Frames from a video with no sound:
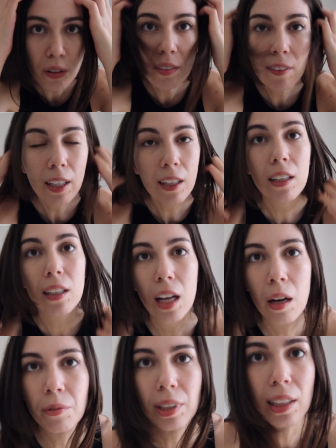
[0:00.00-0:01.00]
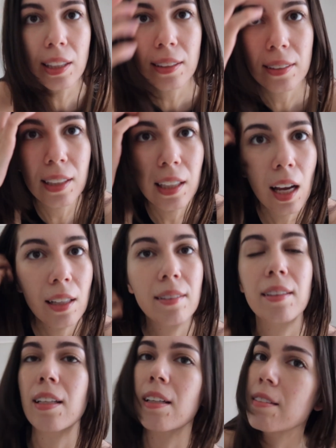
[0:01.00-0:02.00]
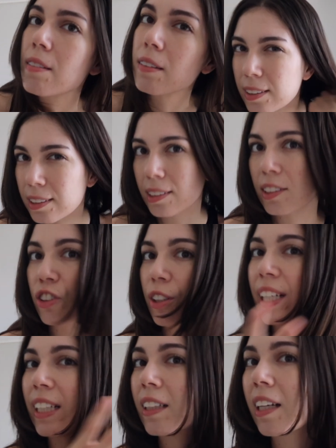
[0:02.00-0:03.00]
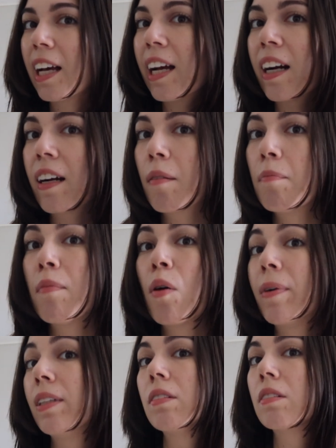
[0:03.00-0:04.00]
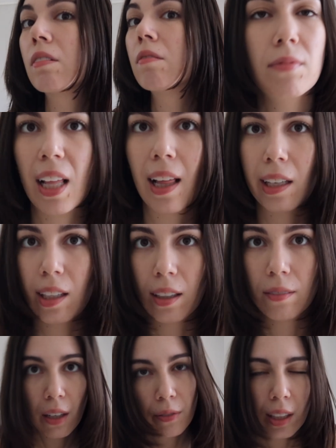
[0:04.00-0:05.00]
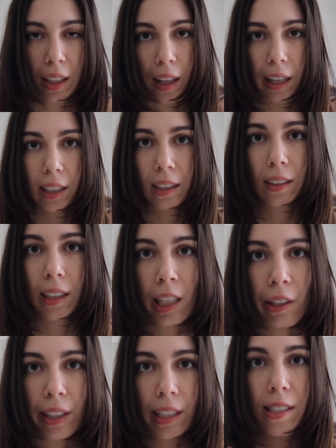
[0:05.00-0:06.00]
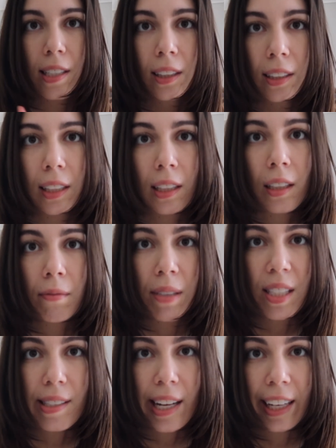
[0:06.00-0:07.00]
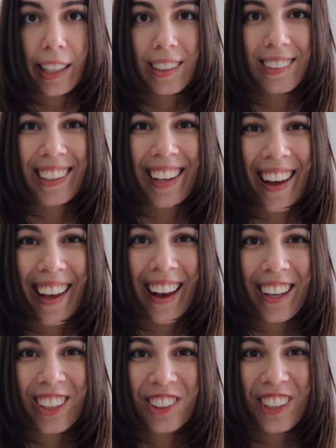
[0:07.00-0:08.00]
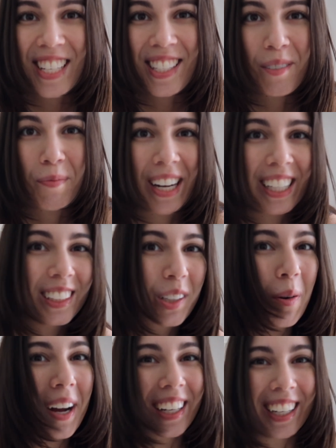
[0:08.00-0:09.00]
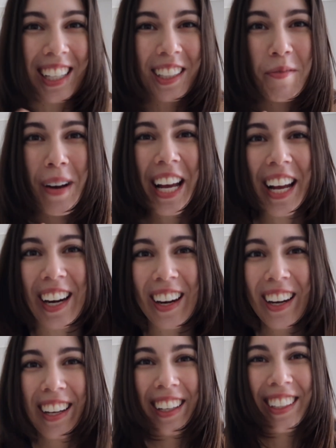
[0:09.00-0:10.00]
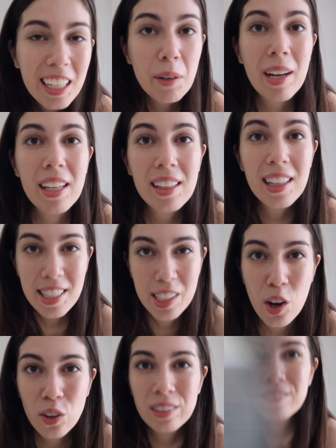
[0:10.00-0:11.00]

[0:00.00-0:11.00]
you think? I'm really digging these straight hair moment. I like it. I really like it. And now I can see the mistake the hairdresser made when cutting my hair. Anyway, let's go.